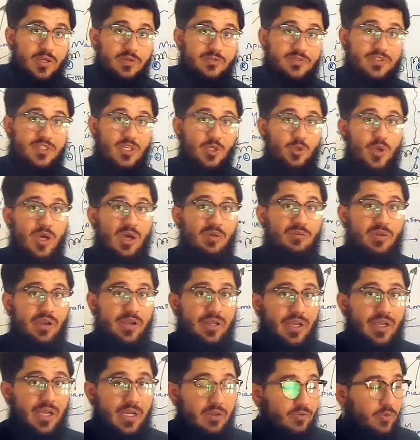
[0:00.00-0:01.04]
If still you have
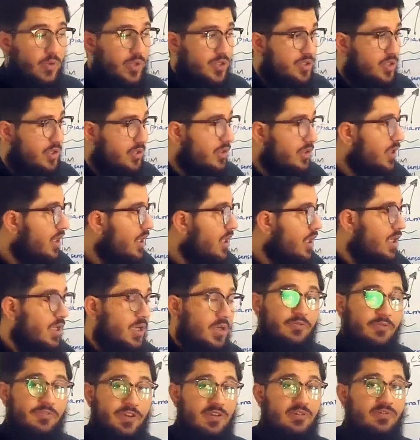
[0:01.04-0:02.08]
any kind of question,
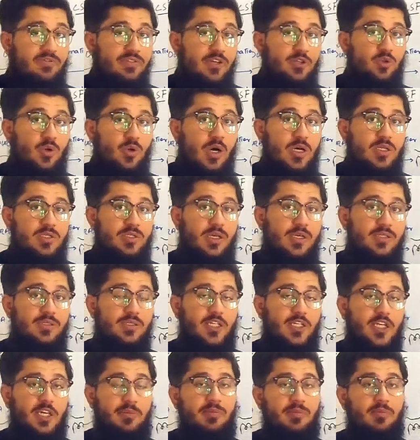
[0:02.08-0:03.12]
feel free to ask us in
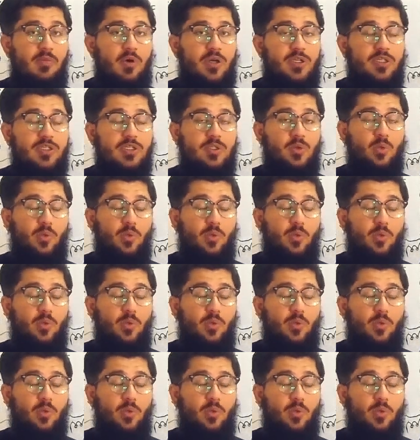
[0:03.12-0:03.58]
the comment box.